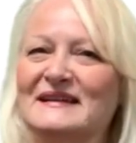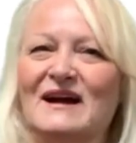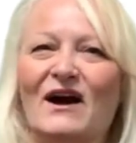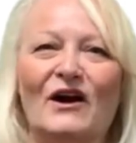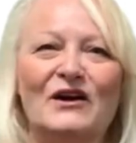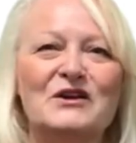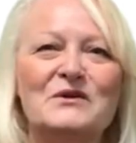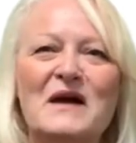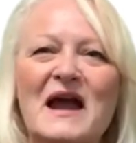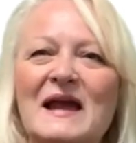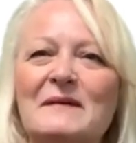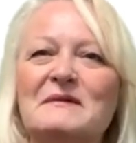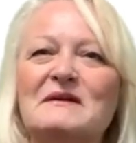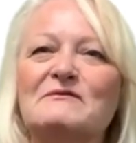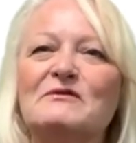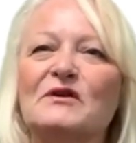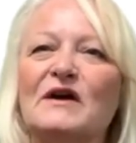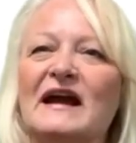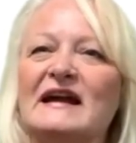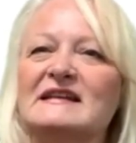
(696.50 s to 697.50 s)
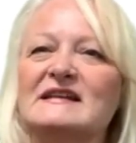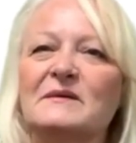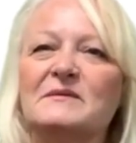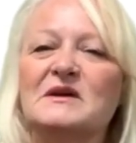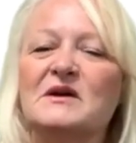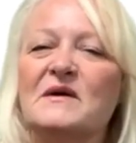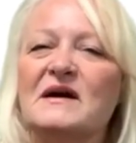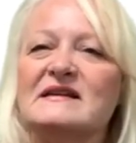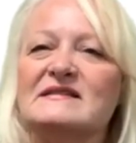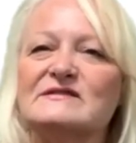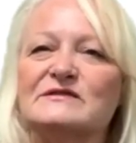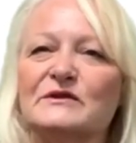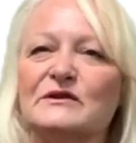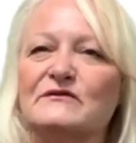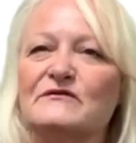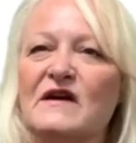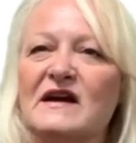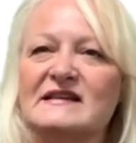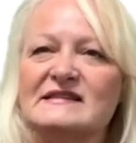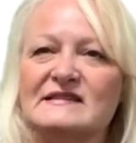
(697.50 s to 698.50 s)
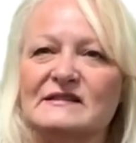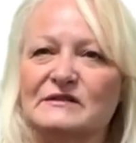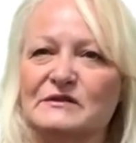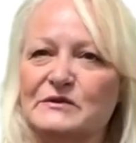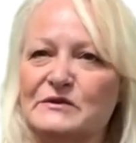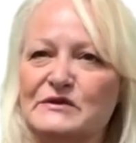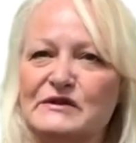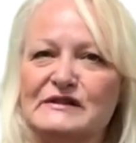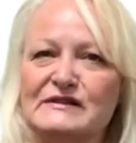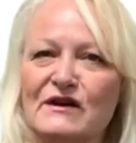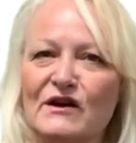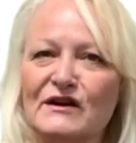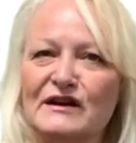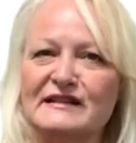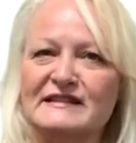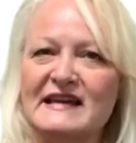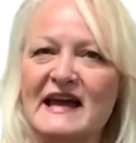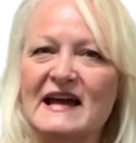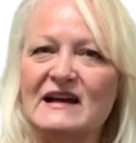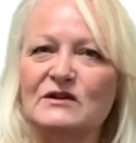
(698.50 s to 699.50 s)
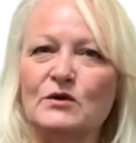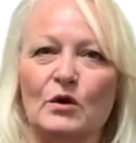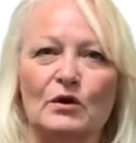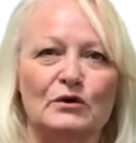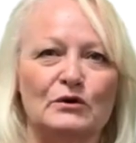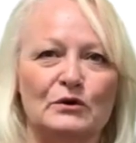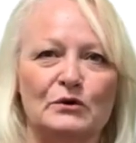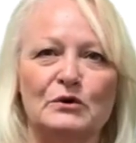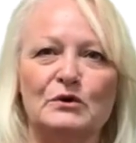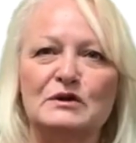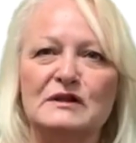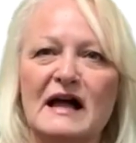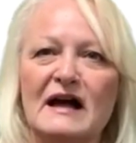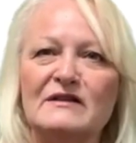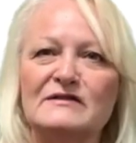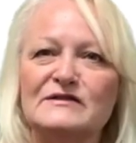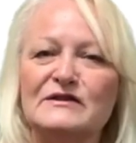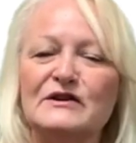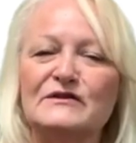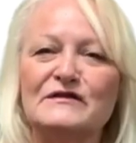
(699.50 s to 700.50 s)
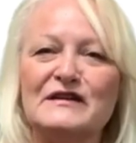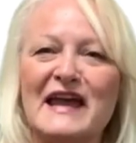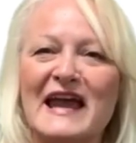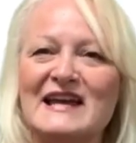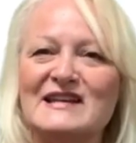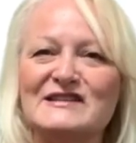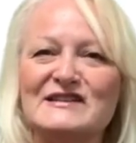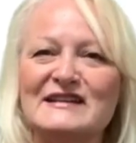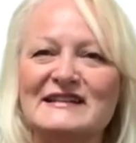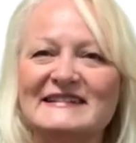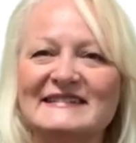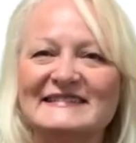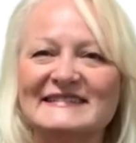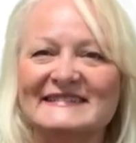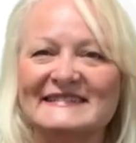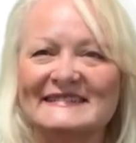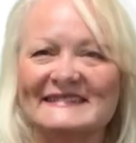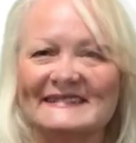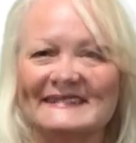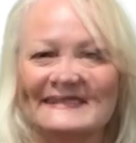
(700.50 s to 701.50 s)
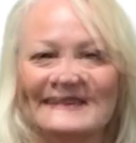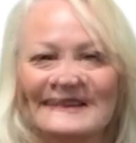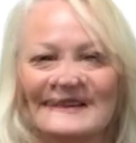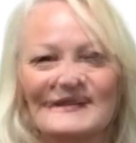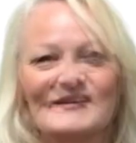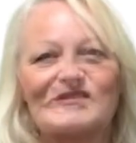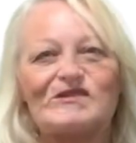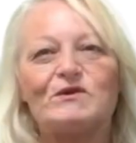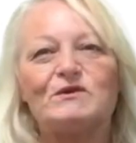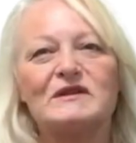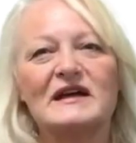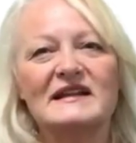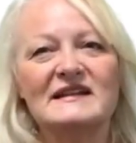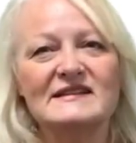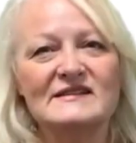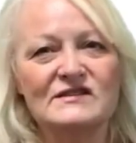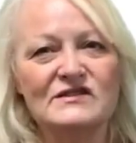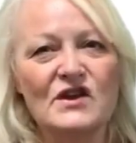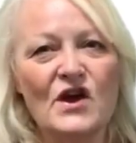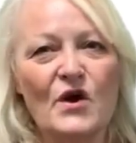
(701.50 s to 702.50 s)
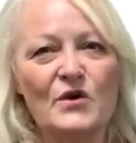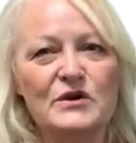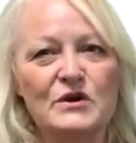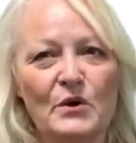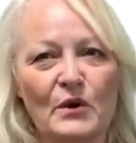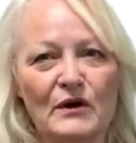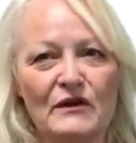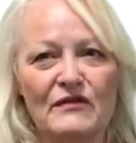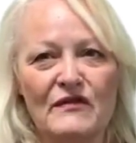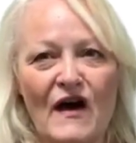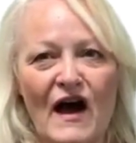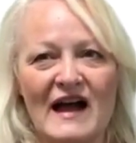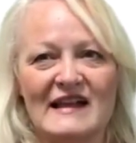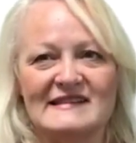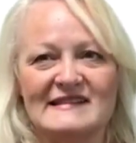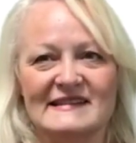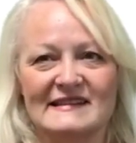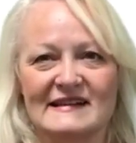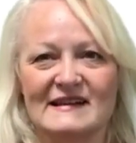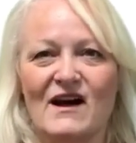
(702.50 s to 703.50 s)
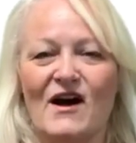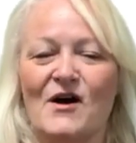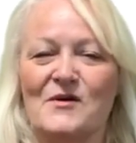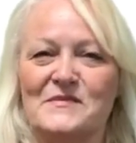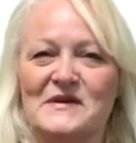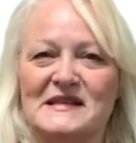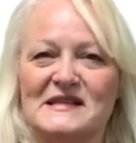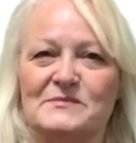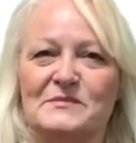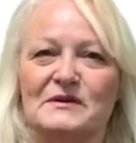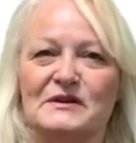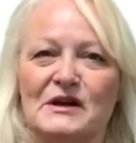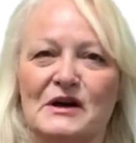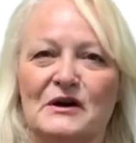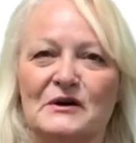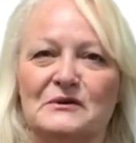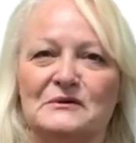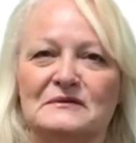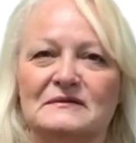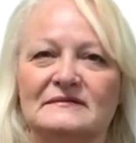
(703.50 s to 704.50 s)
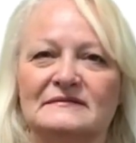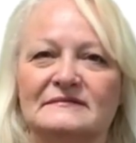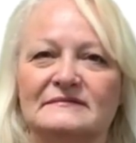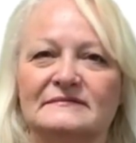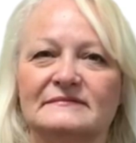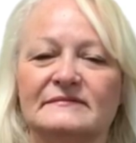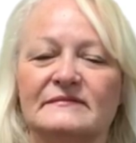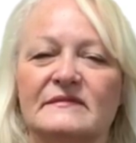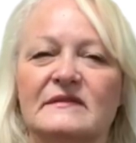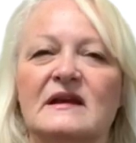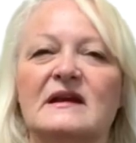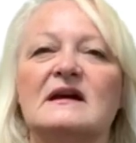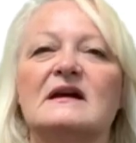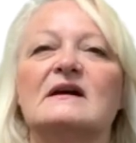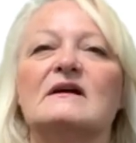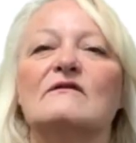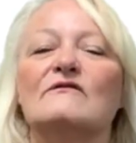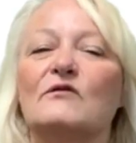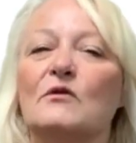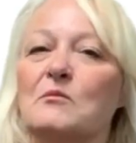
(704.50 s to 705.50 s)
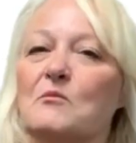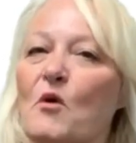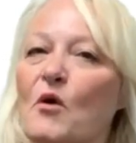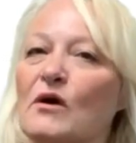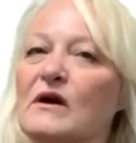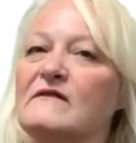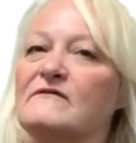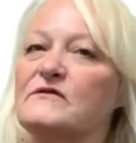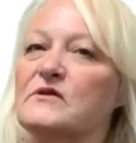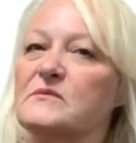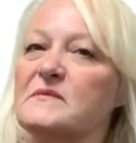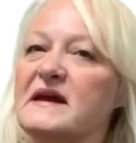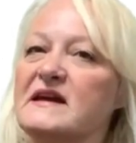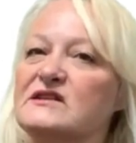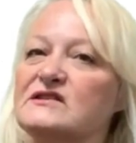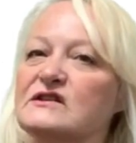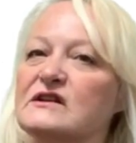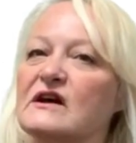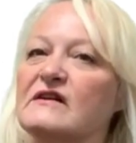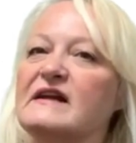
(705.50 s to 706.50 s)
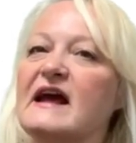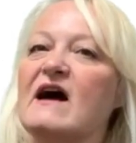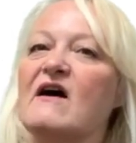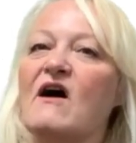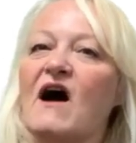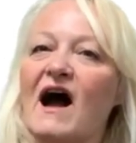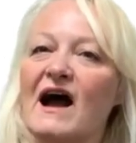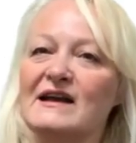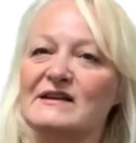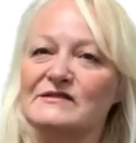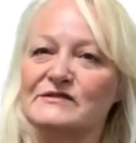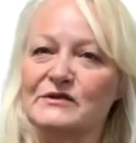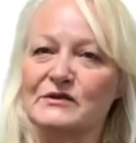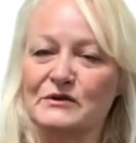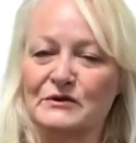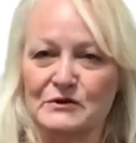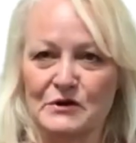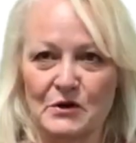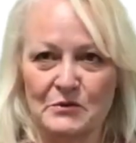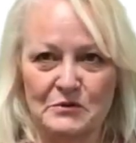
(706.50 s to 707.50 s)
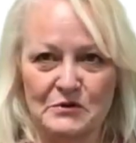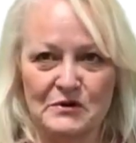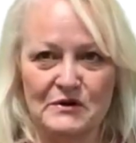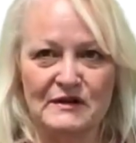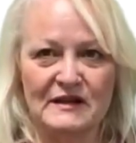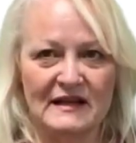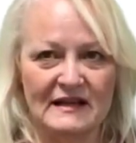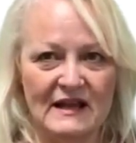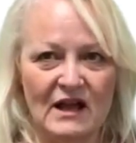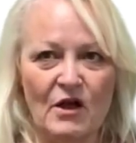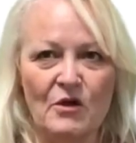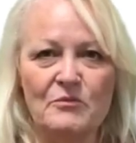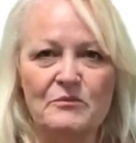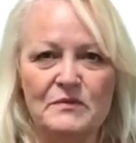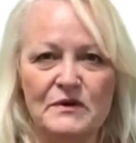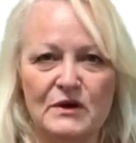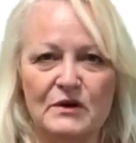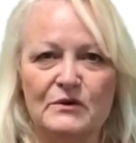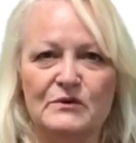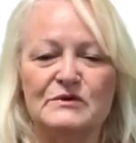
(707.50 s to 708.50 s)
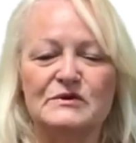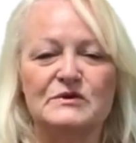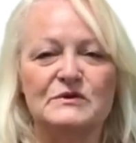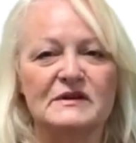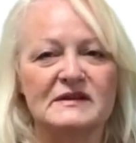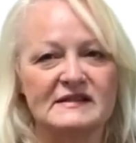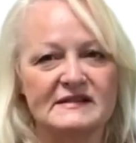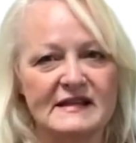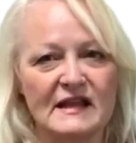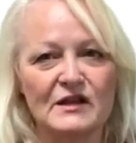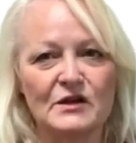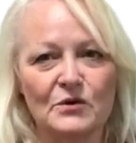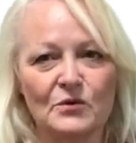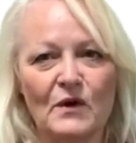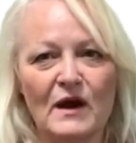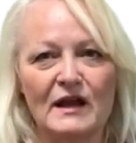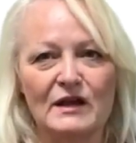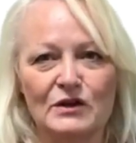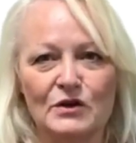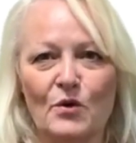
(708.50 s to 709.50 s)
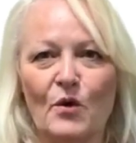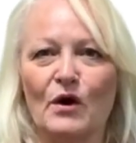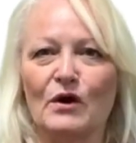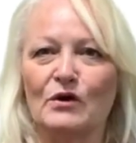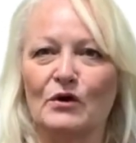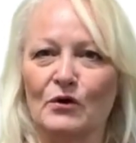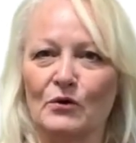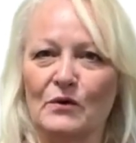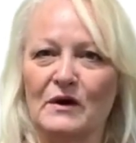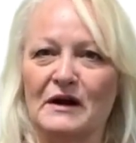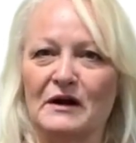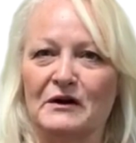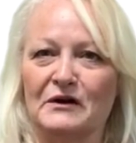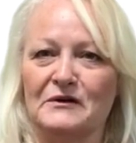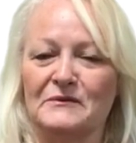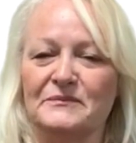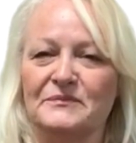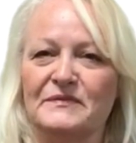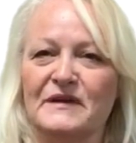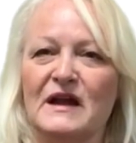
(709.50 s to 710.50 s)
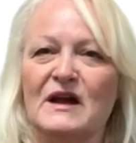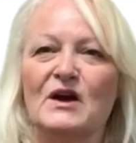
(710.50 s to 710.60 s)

Are you aiming for AWS Certified Solutions Architect or Google Cloud certification? So let us know your thoughts in the comments below. For more information on how iCert Global can help you to accelerate your career,